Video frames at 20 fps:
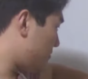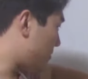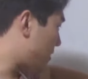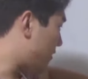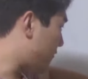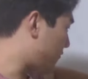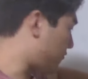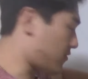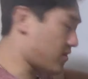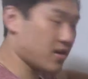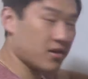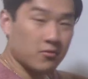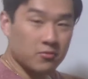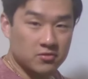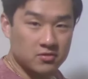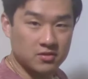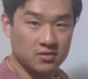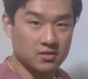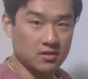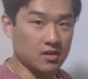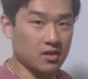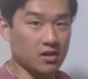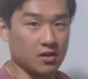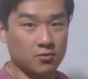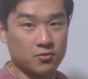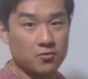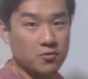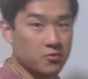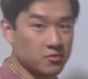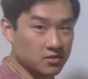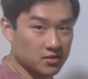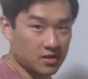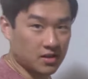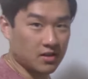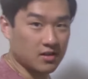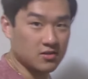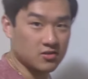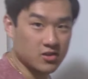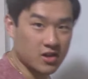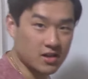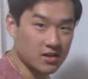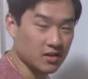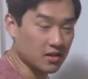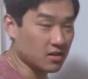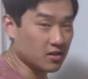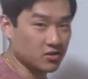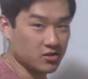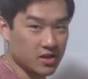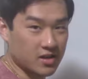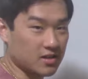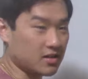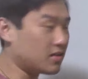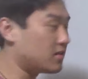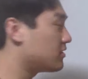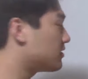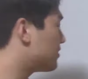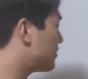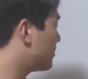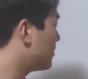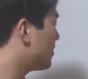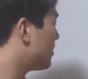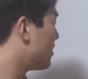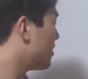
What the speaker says: my friend who was taking Chinese,